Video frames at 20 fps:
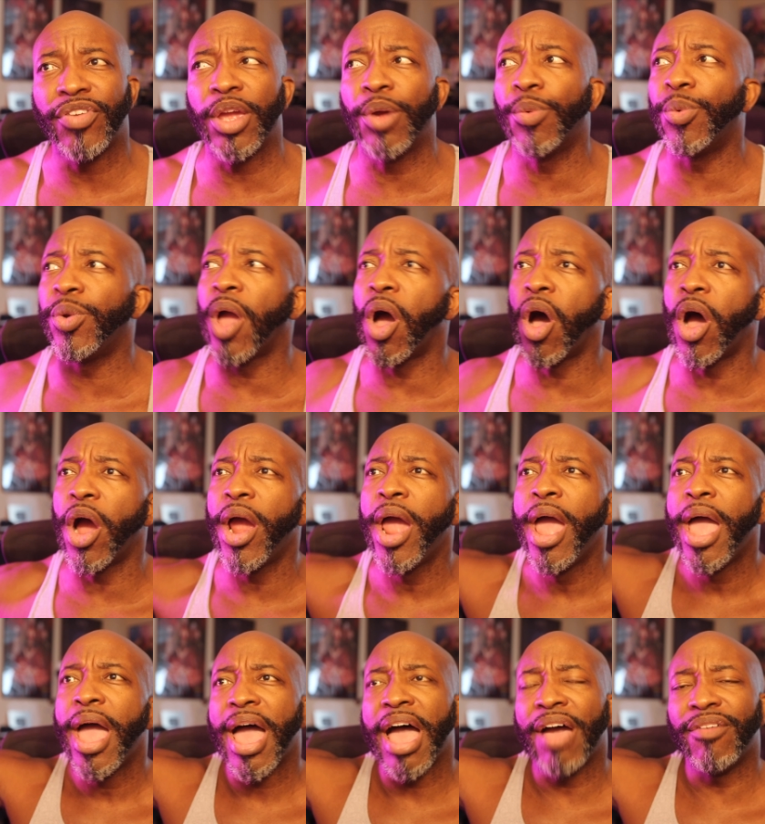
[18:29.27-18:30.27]
Here we are
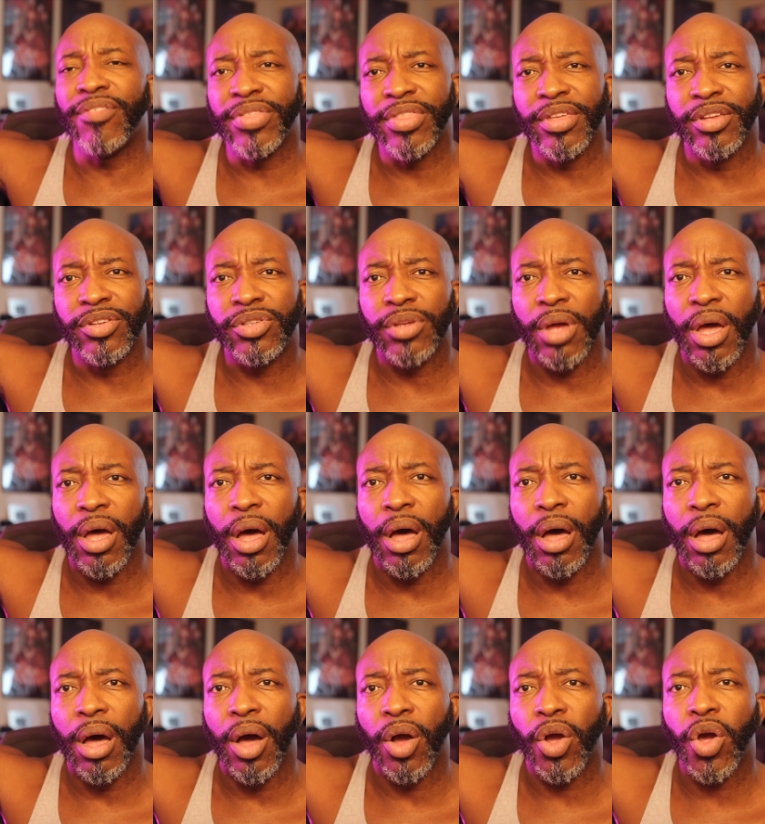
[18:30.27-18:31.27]
having this
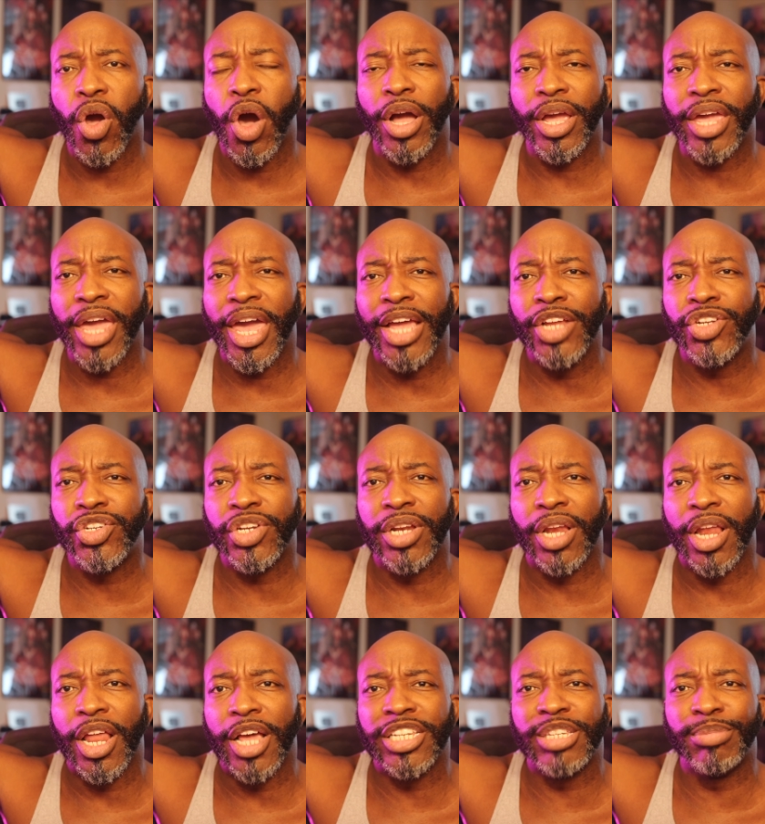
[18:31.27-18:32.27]
Caucasian
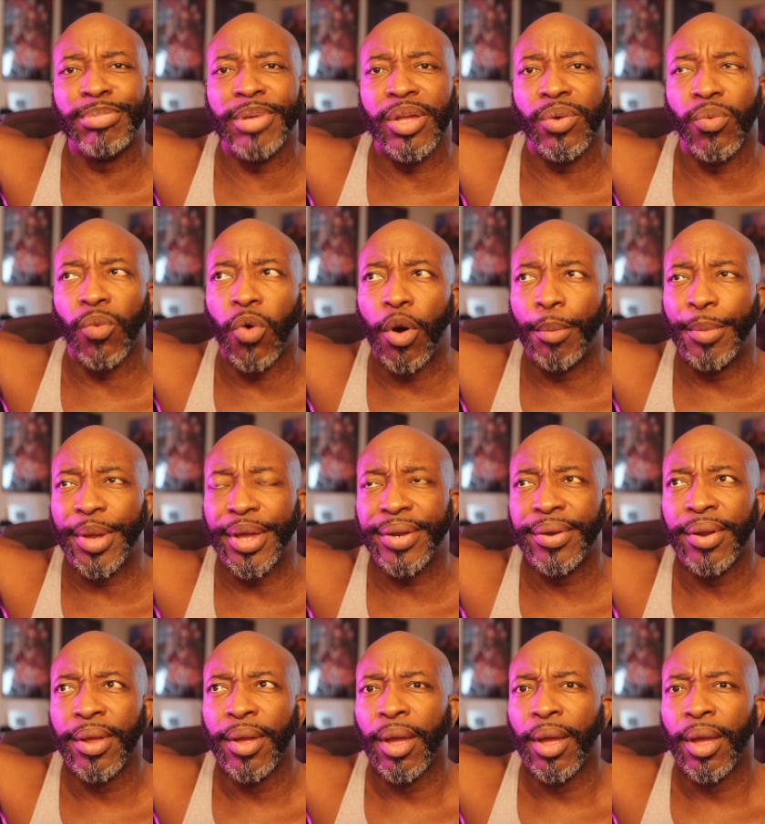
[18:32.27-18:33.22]
lesbian woman,